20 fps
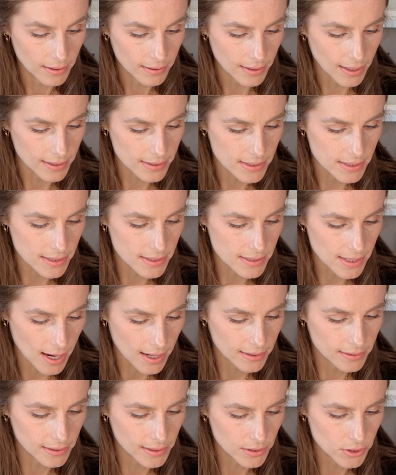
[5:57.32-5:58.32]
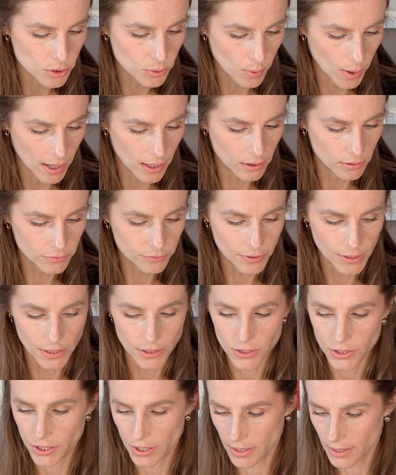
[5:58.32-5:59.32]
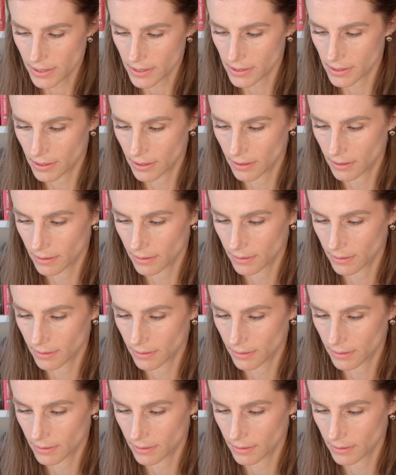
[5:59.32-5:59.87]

that's exactly 12 inches.